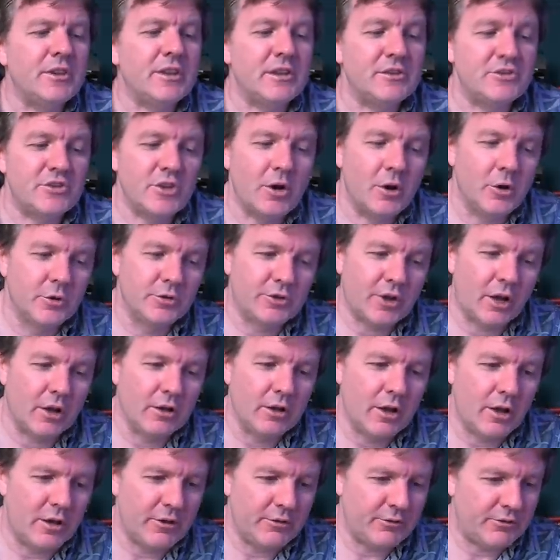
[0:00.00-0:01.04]
they showed a
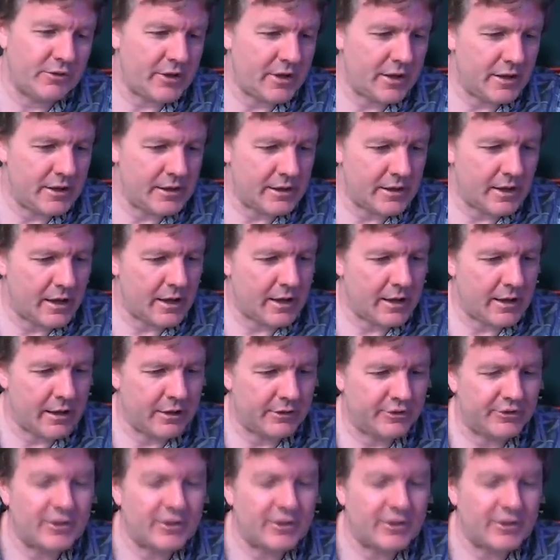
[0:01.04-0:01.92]
lot of the uh,